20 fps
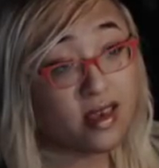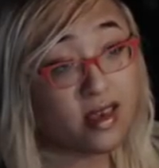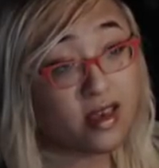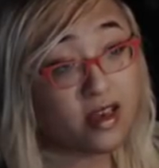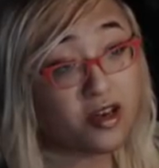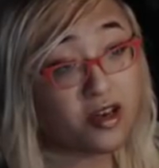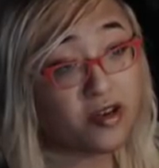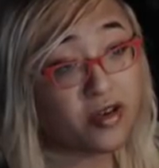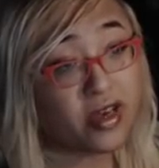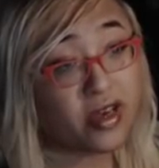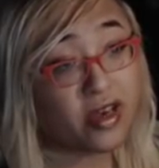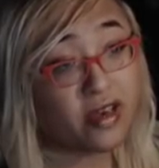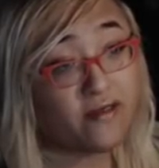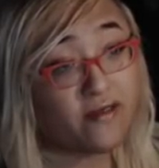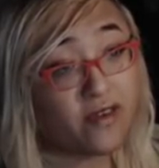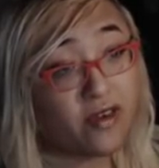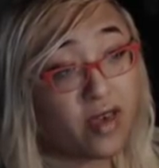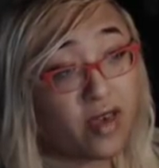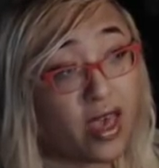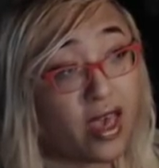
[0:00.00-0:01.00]
Coda if
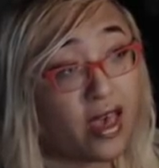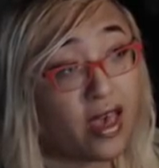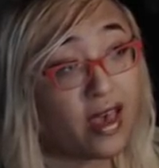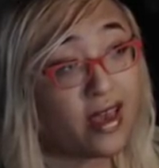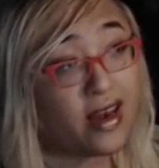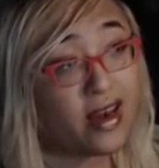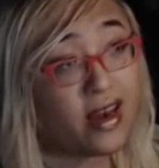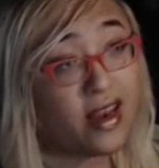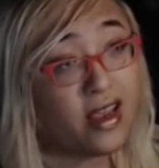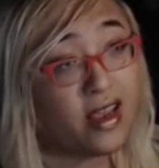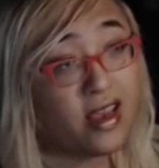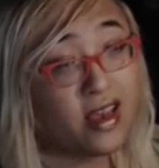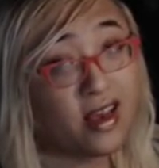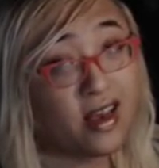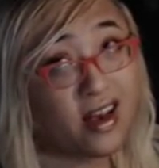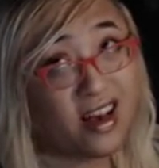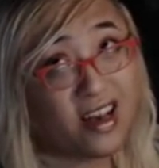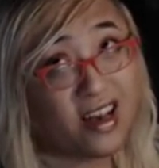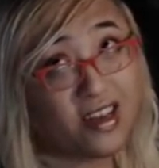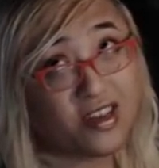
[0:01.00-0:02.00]
you can.
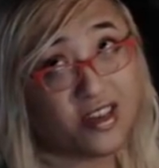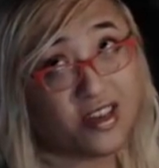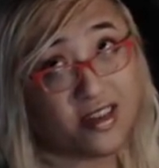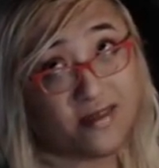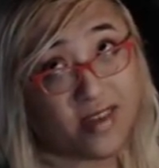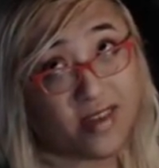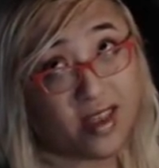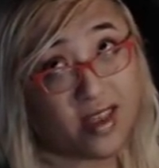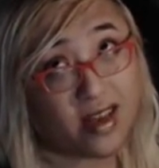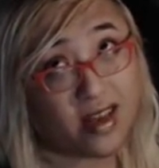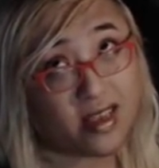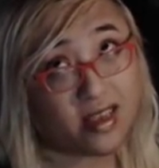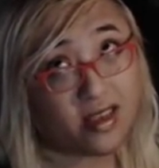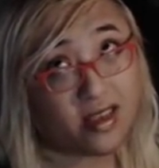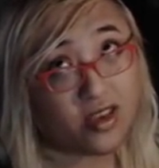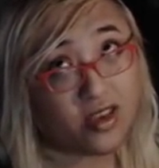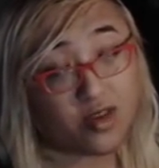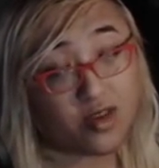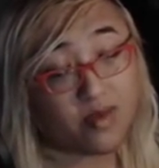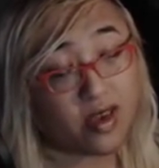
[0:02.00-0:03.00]
You should have unlocked.
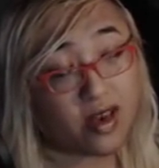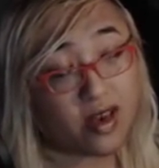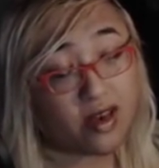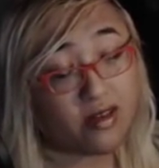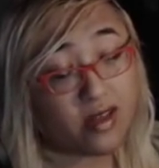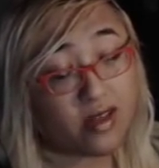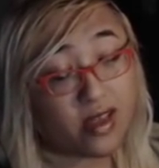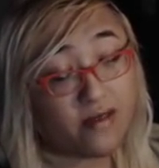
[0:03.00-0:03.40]
You should be level